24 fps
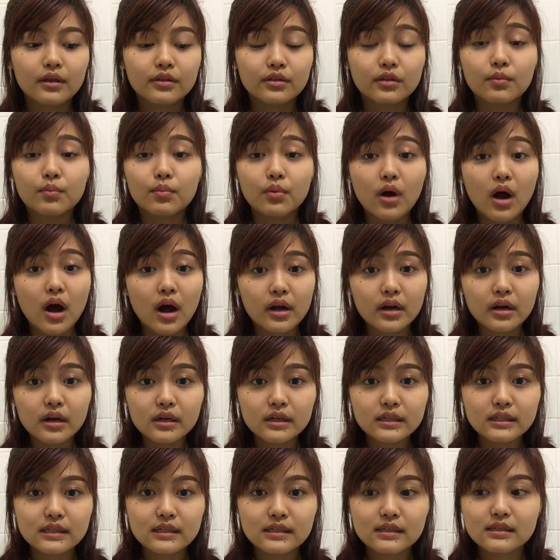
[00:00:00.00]
the
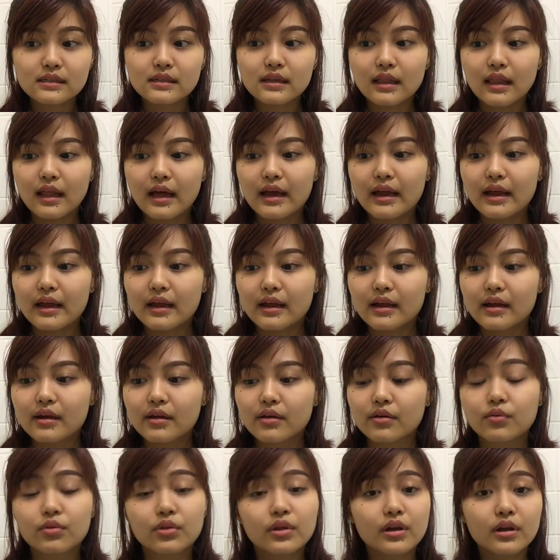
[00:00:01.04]
product, like
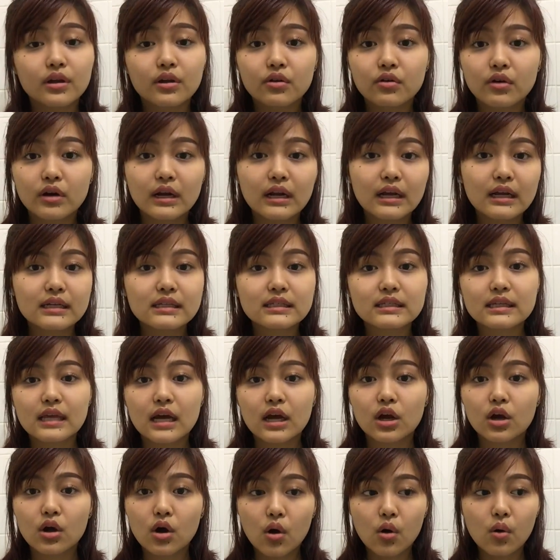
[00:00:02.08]
the ingredients
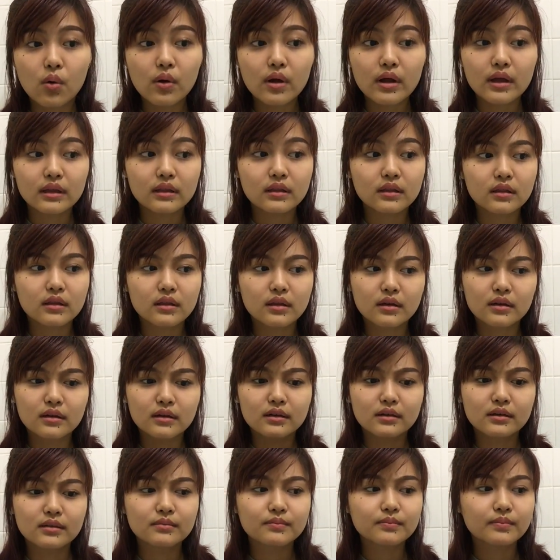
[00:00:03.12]
that go in
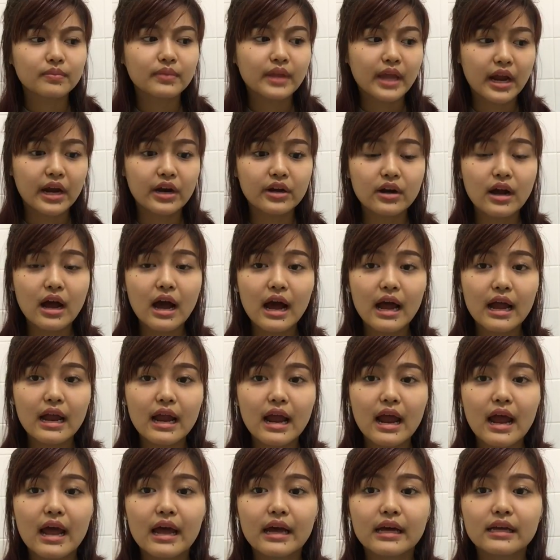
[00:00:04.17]
the hair dye,
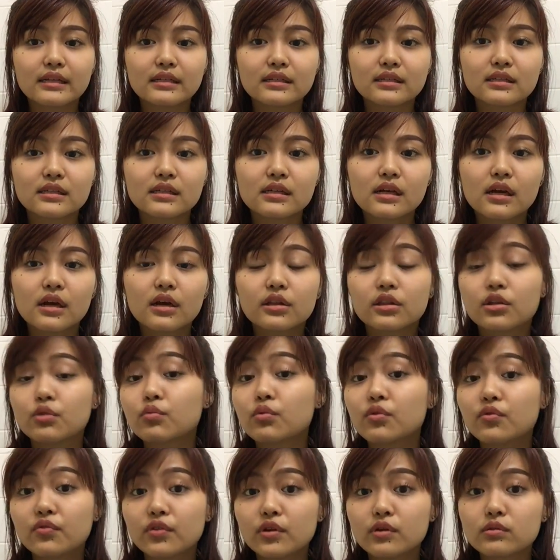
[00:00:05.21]
and the
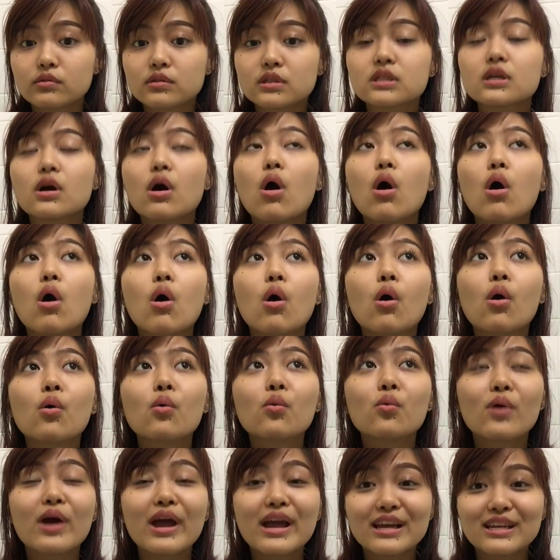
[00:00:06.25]
reviews.
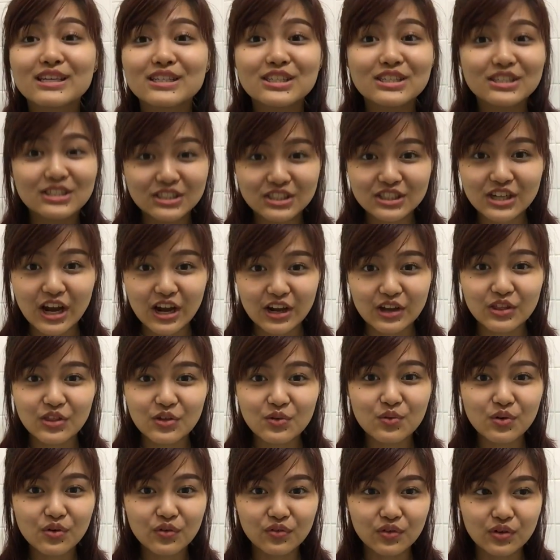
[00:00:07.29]
Always check
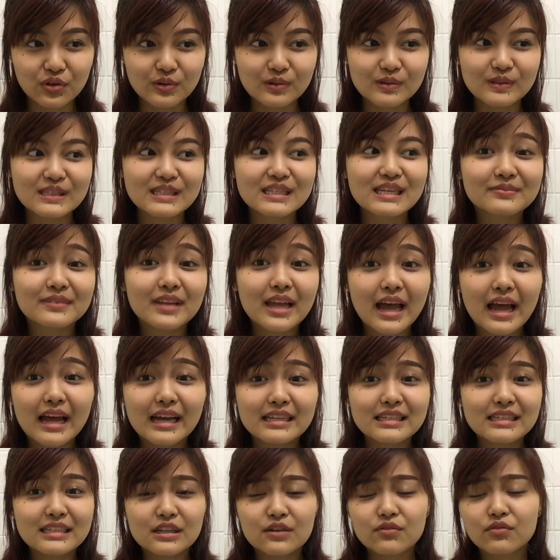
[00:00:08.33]
the reviews.
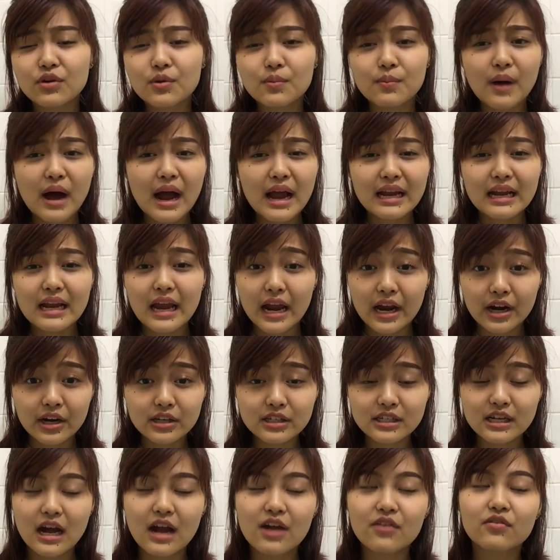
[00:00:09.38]
And if you're buying hair
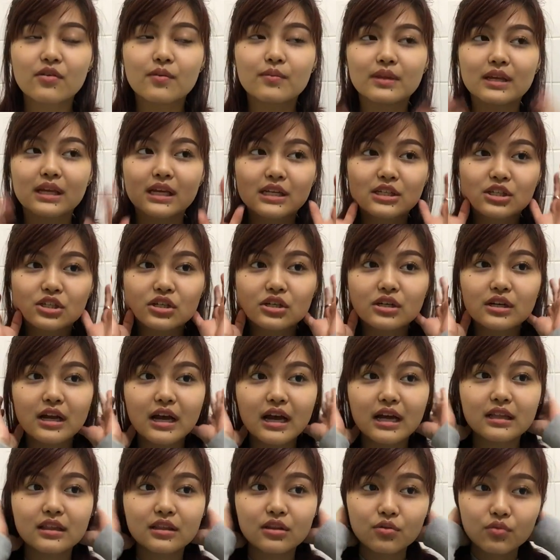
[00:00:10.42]
dye from the
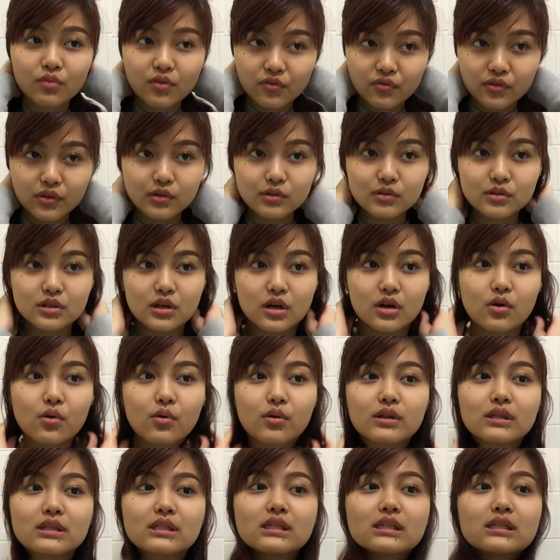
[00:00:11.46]
internet, the reviews are
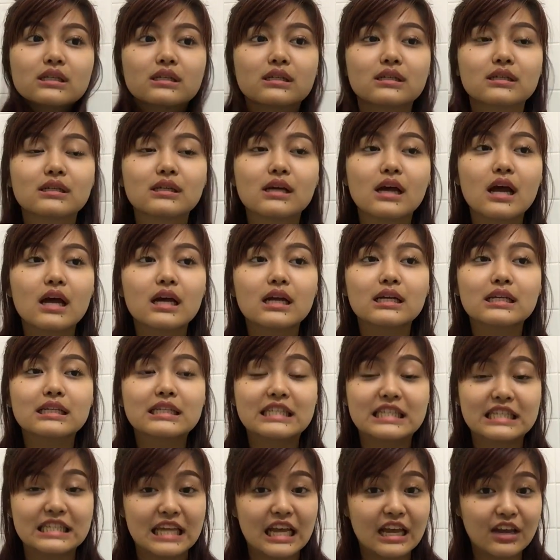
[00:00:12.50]
going to
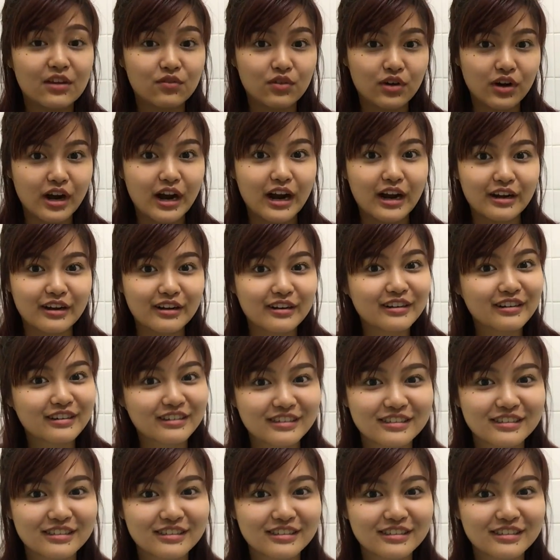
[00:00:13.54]
save your hair.